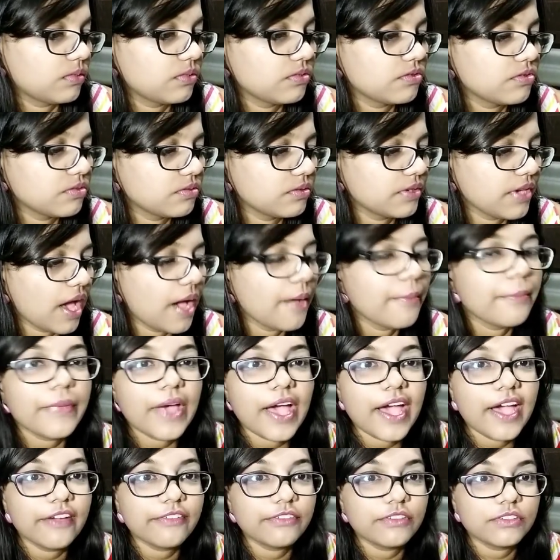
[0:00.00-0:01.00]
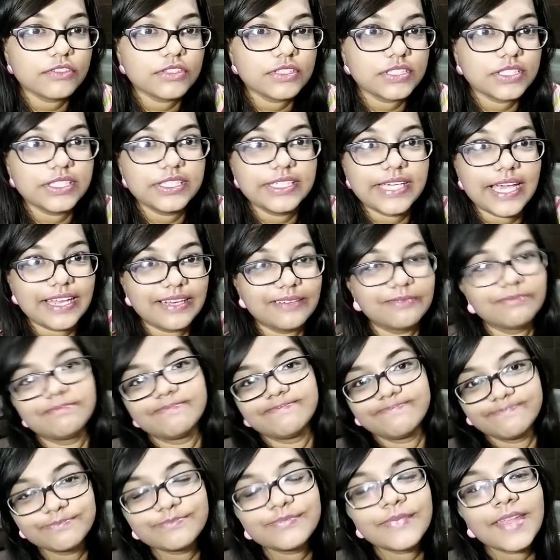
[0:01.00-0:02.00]
So yeah, I have to see and
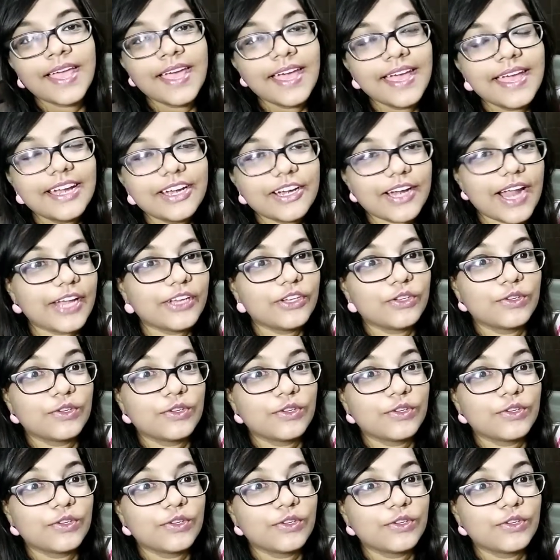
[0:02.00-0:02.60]
try